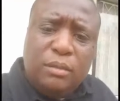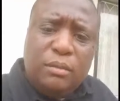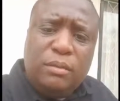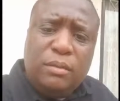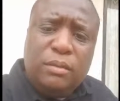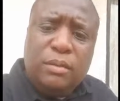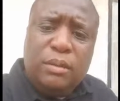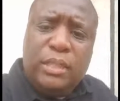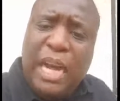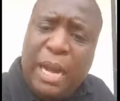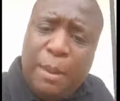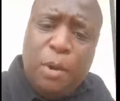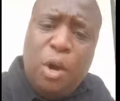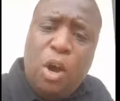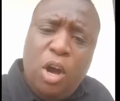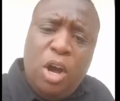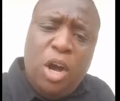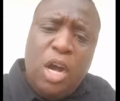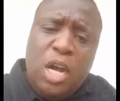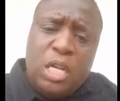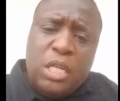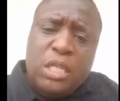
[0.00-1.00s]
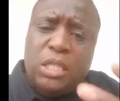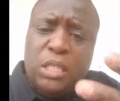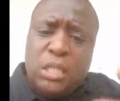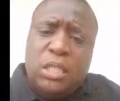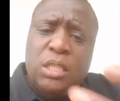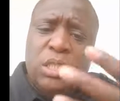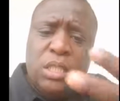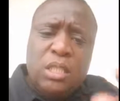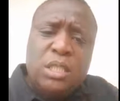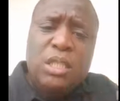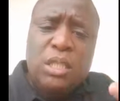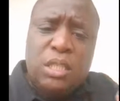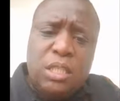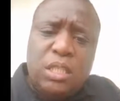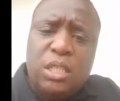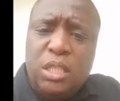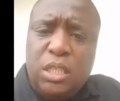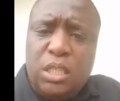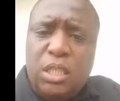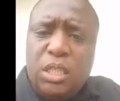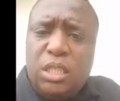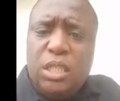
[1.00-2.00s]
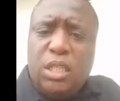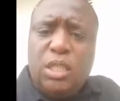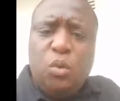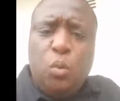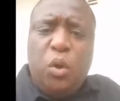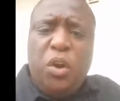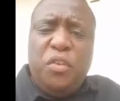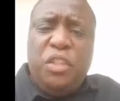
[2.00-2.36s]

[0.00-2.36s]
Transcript: Come on. We're the